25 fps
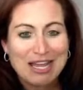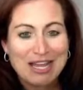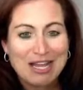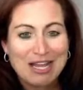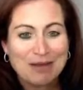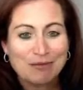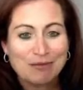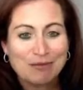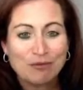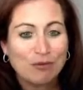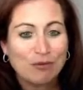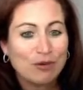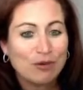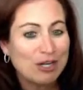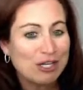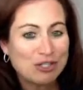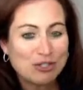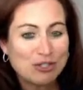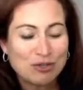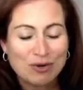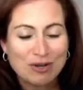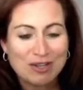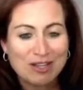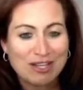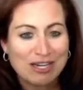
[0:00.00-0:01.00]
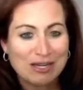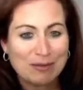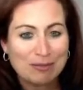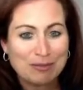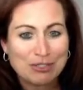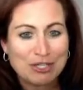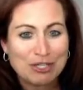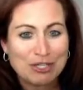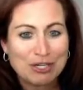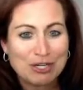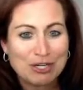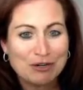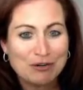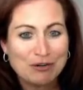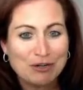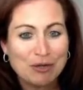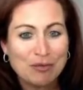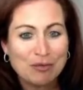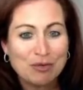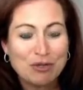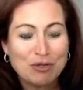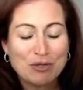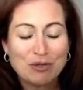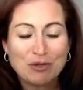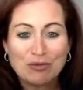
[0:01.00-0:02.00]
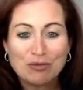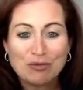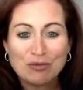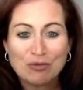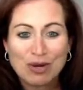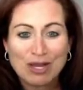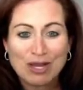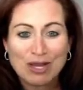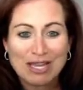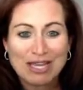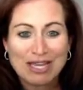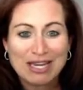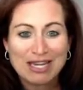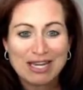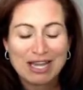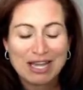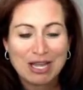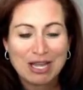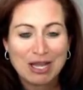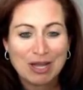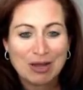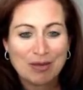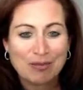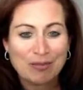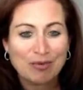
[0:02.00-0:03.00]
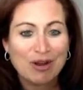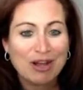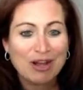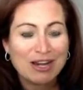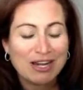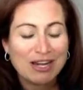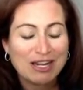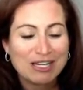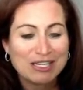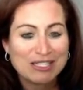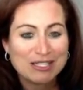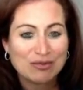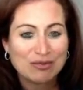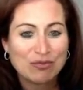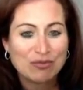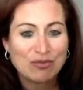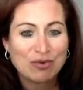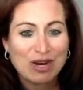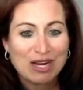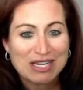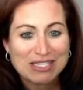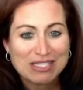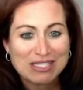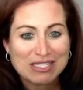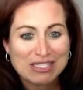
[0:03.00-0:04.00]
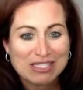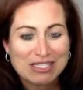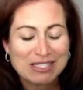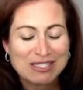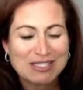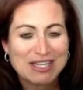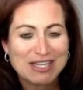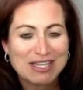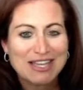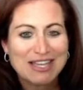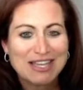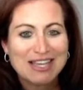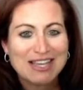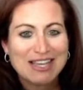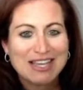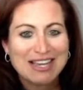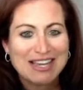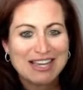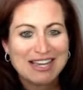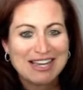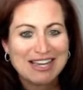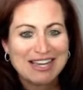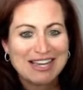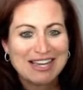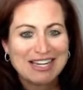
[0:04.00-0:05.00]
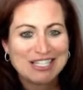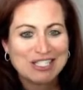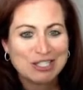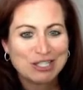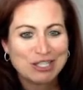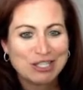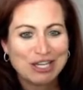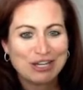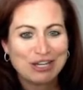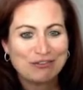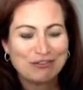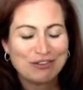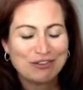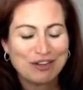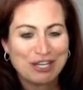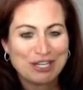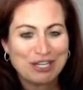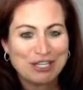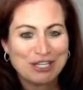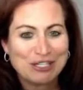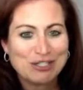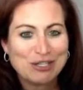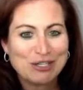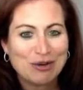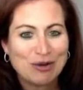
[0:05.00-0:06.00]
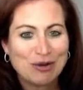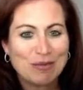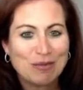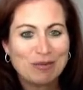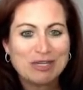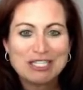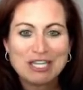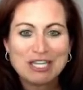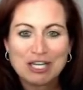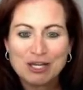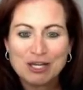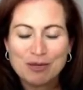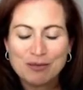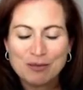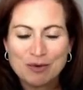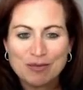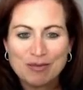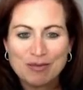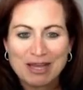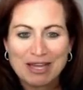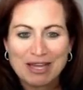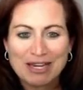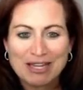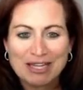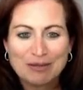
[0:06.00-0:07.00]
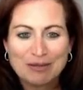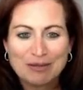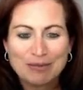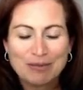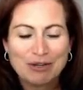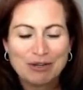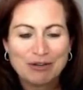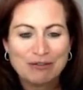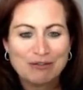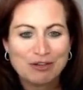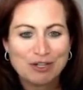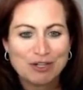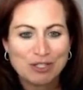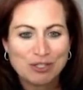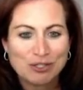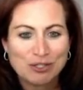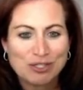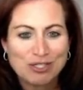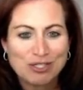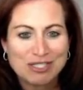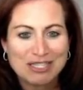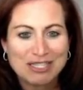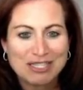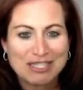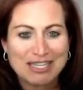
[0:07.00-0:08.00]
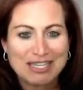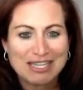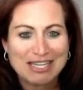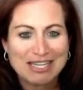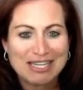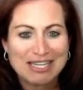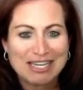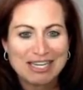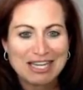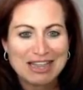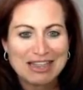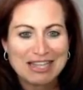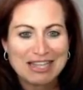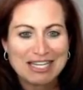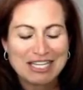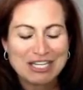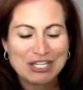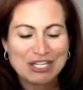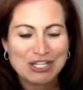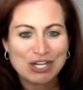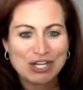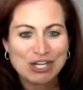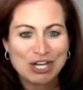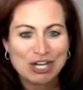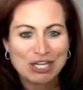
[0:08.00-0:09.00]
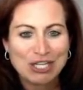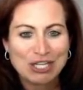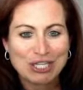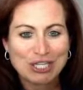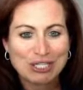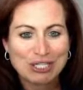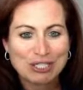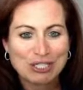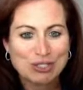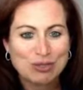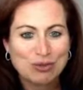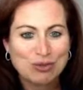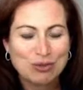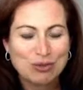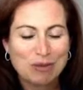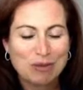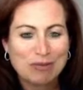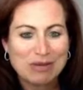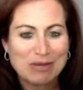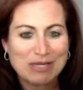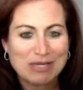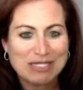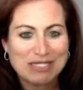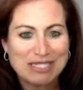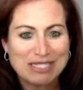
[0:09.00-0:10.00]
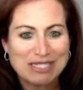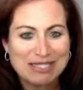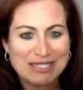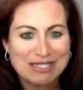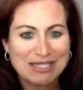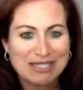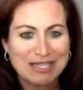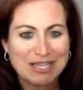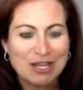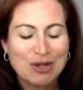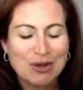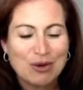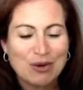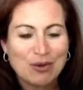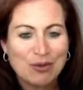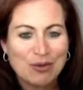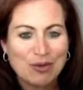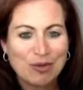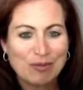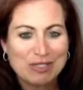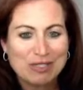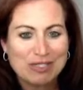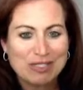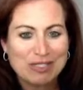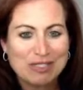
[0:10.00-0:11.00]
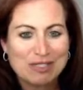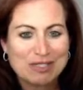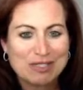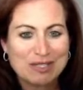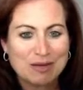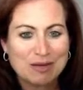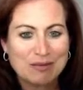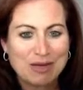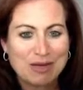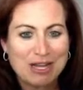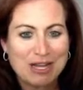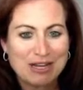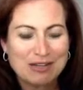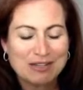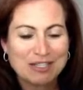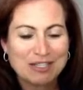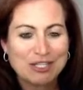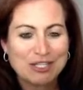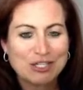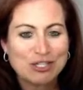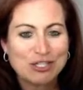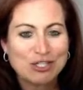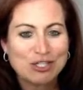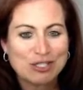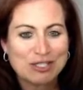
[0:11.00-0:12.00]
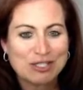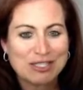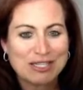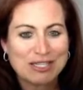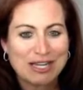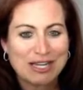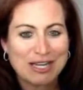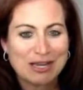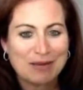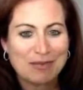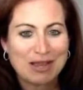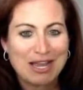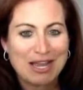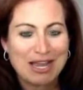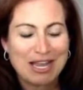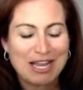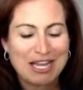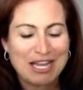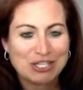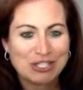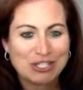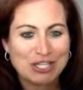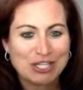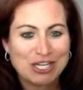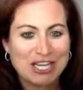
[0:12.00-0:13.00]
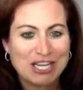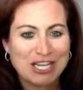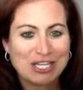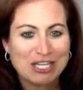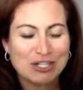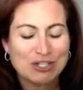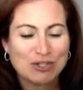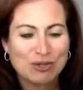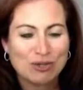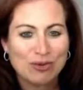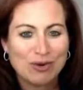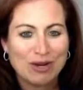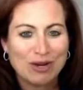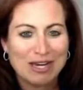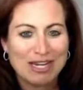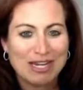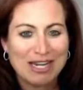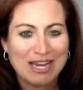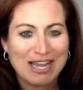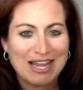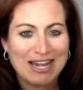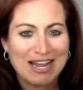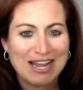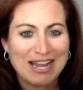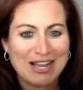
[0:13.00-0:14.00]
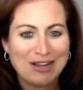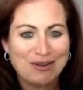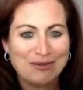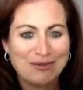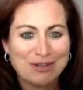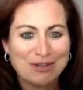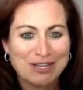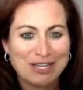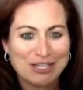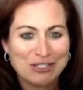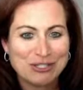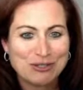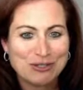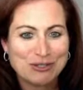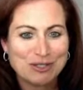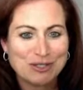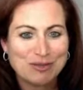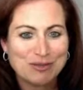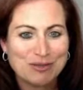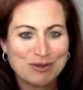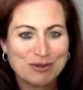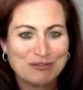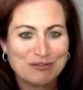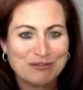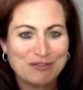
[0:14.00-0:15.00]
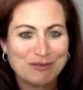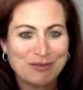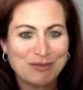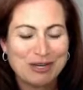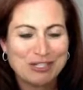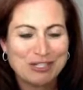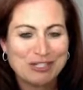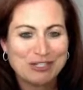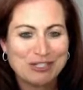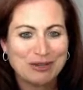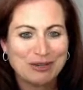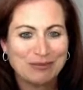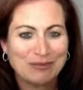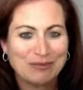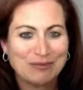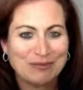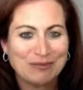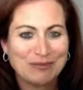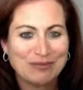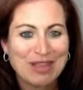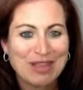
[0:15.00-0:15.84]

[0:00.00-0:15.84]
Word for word: Um, free to join that opportunity group. You can win uh, products and prizes and it's a lot of fun. So I'm going to tell you more about it, but if you're interested in the Chalk Couture business or the business in a box, just type hashtag join and I will get you some more information.